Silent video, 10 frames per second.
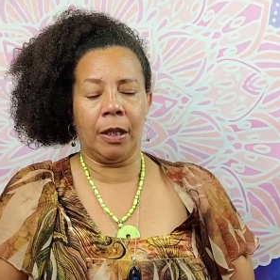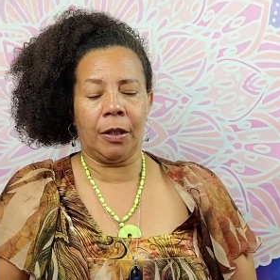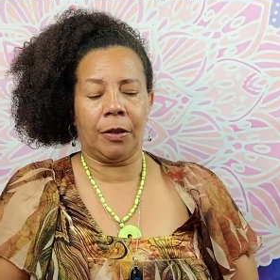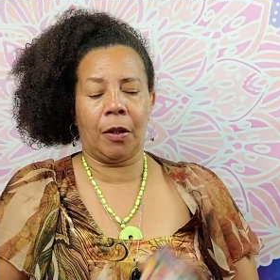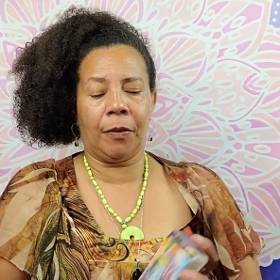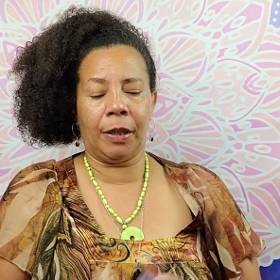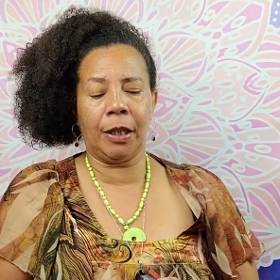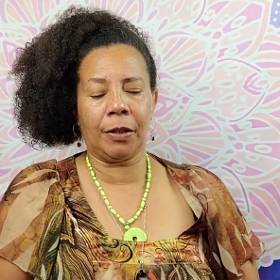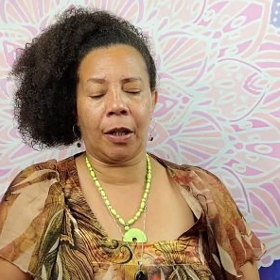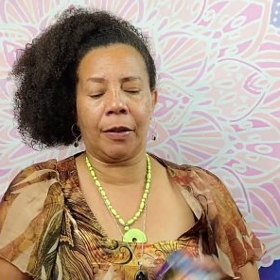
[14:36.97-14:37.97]
So
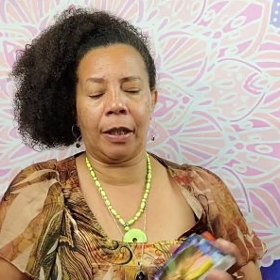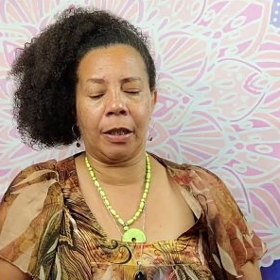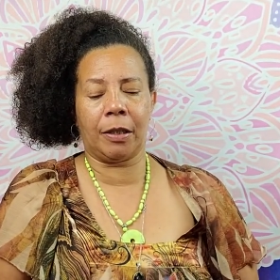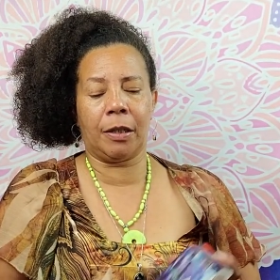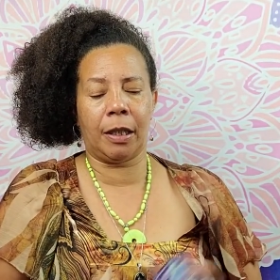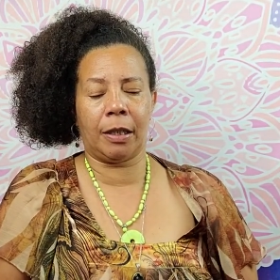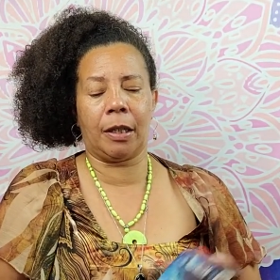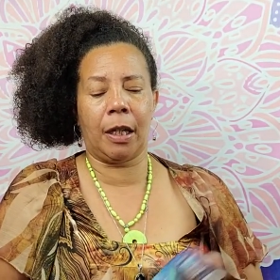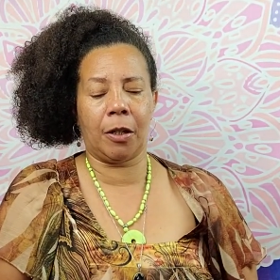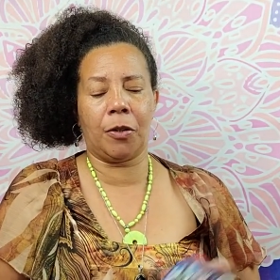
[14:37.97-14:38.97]
these are the entities and
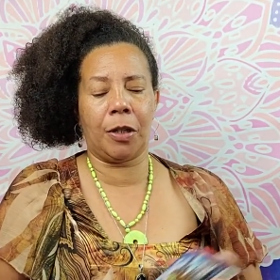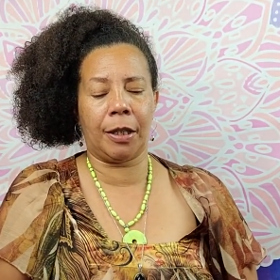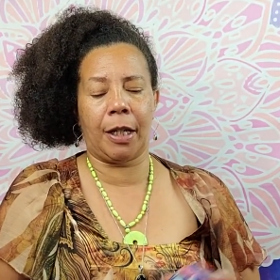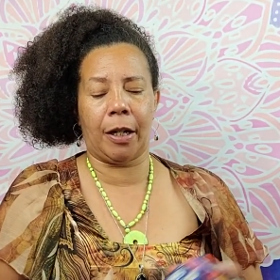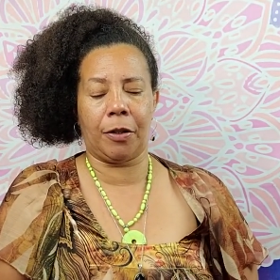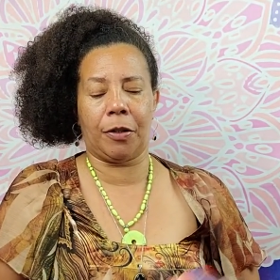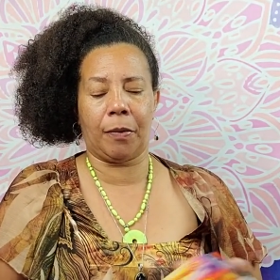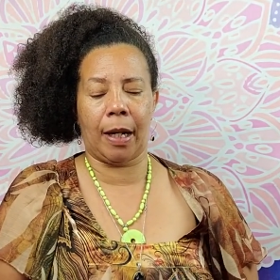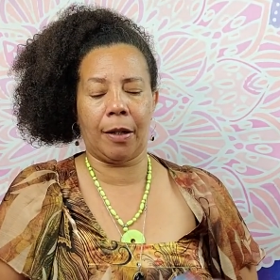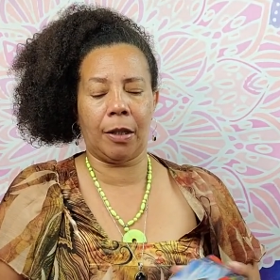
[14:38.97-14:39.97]
energies that are
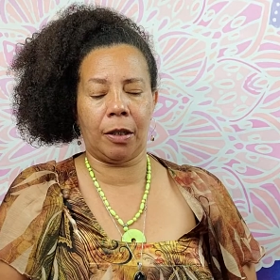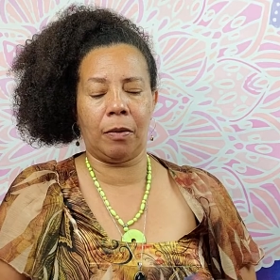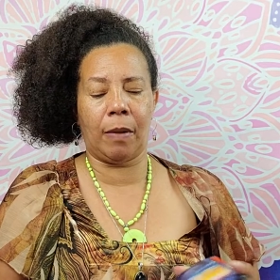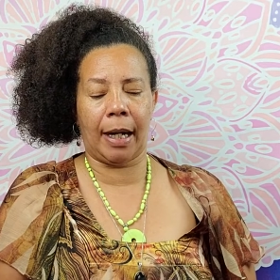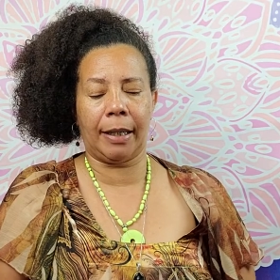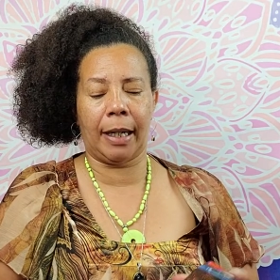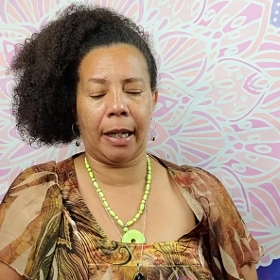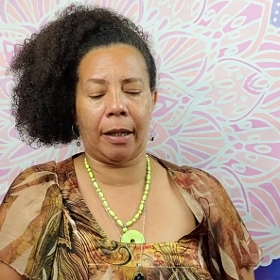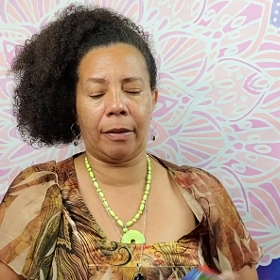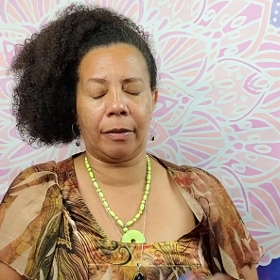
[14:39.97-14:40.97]
surrounding you right
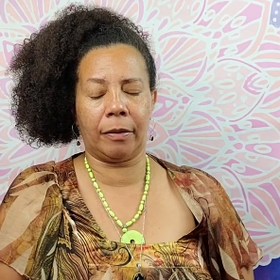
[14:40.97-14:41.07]
now.